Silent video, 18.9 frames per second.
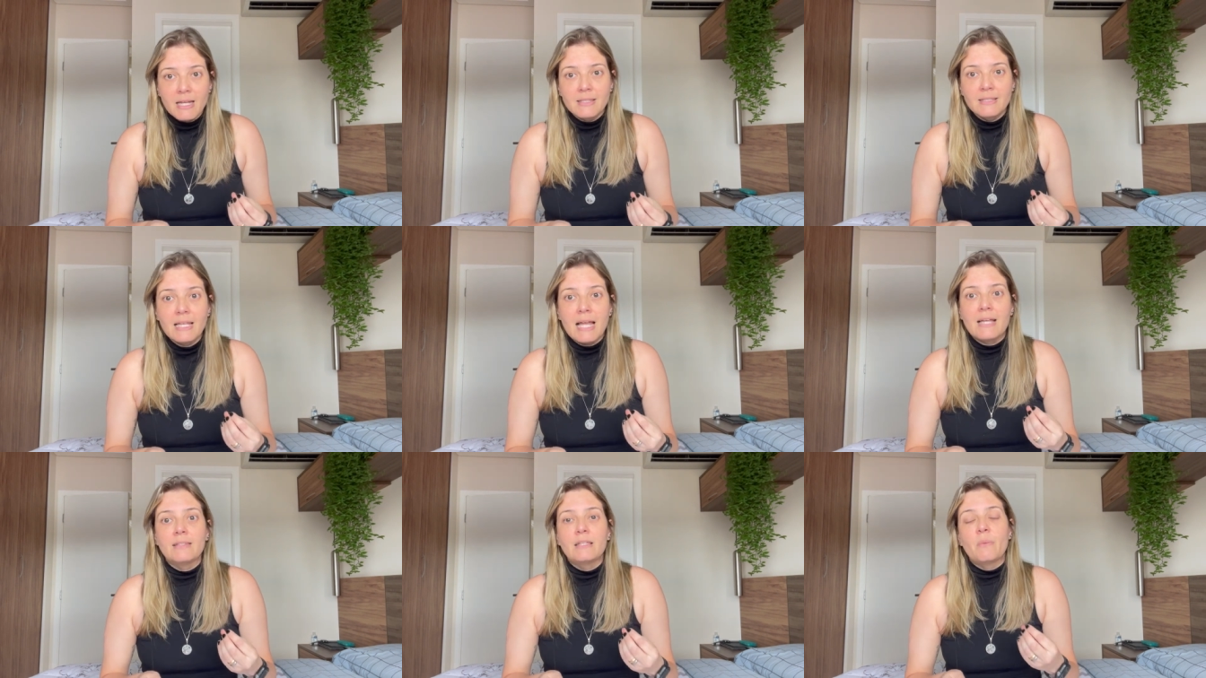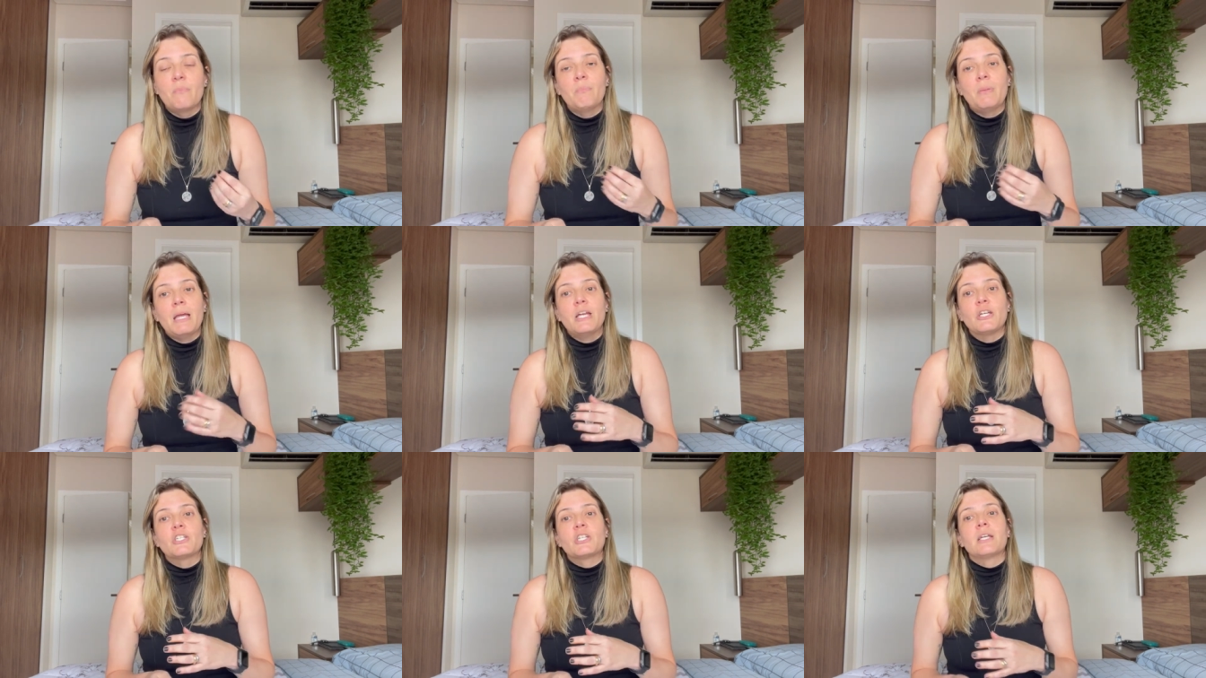that the
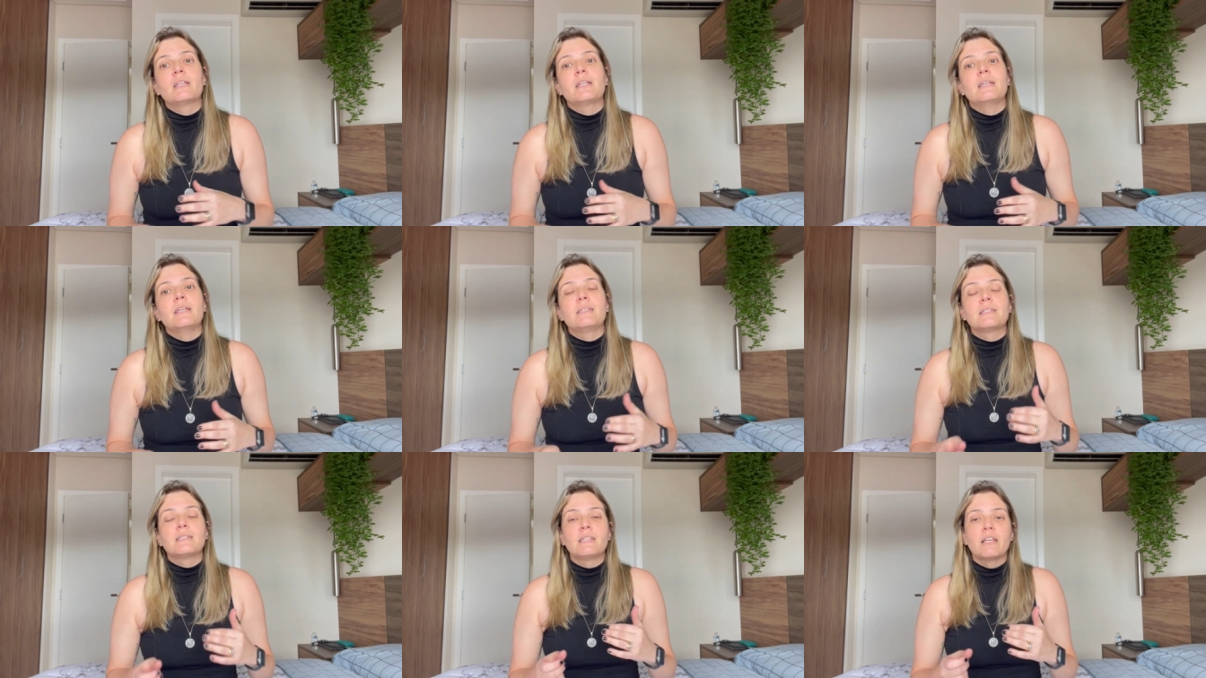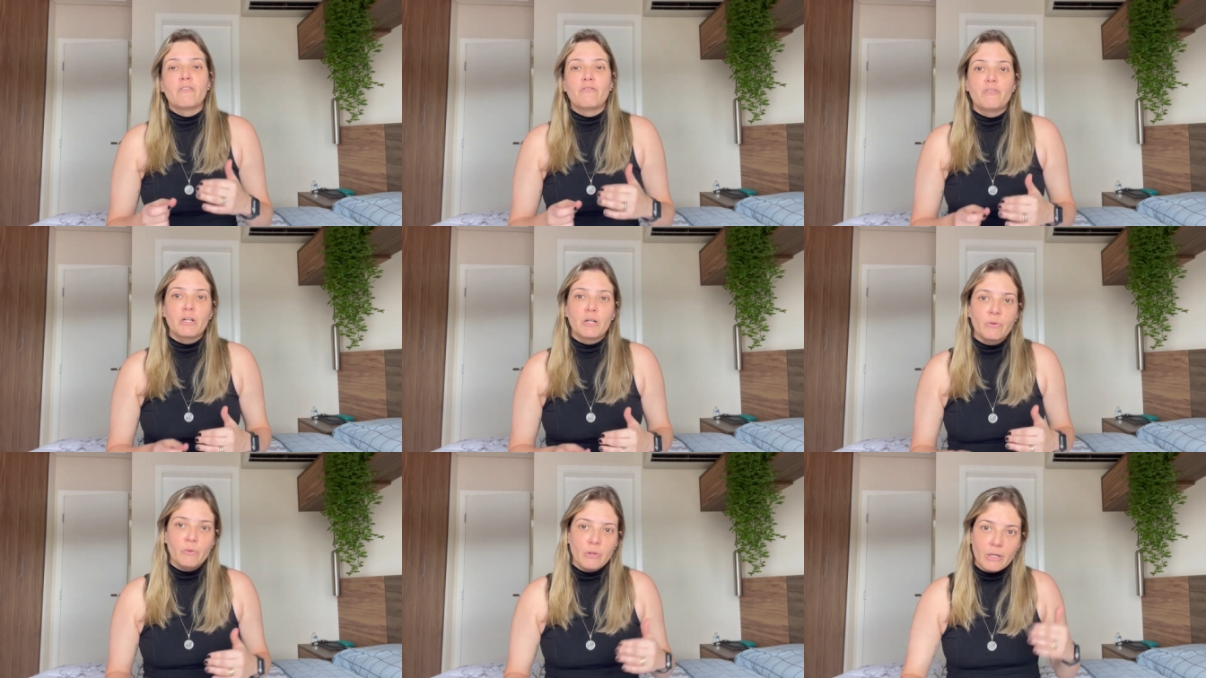patient is
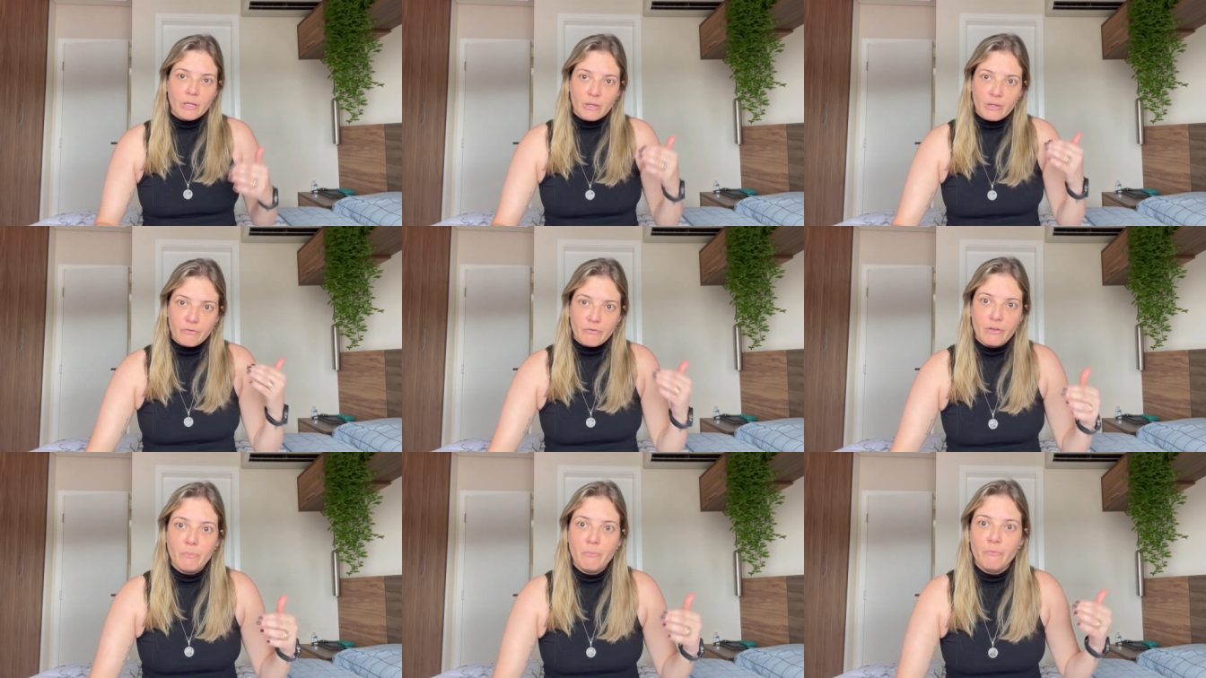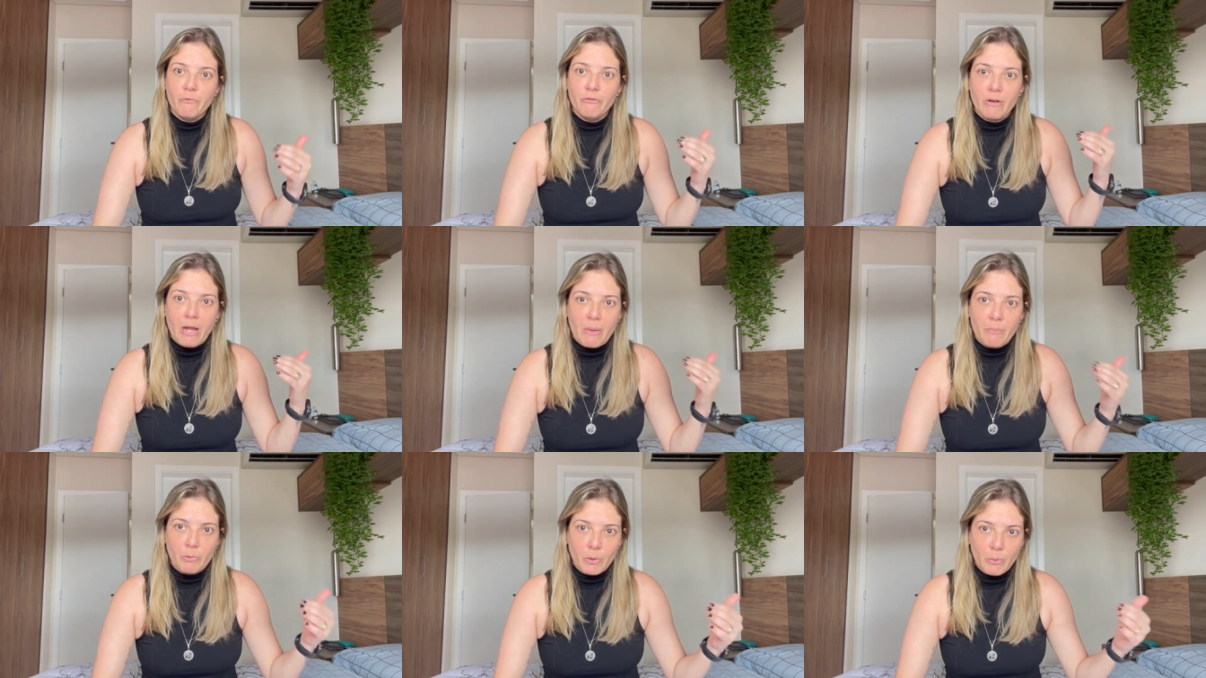suffering with
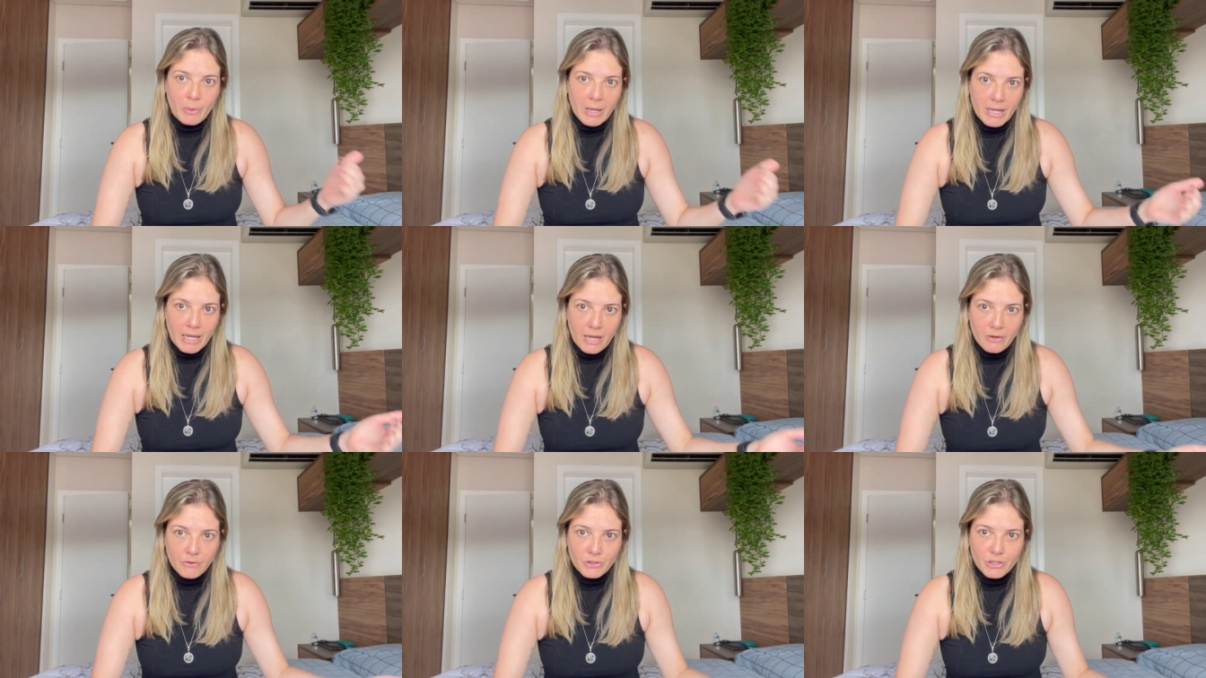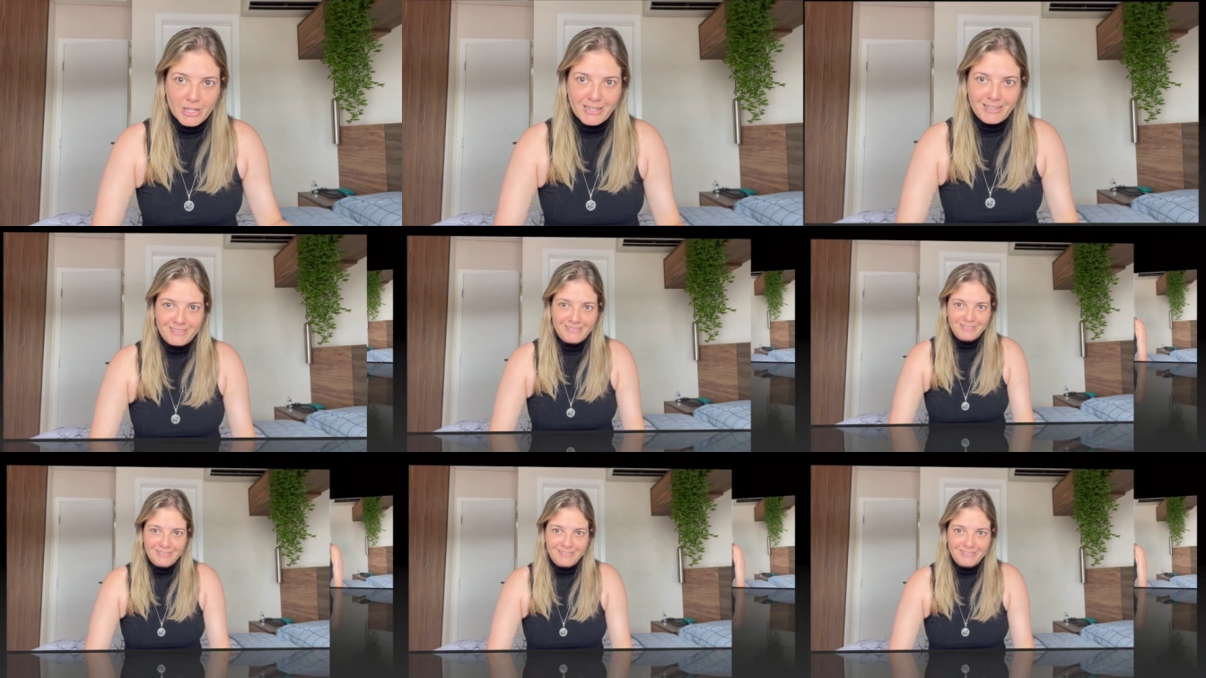fibromyalgia.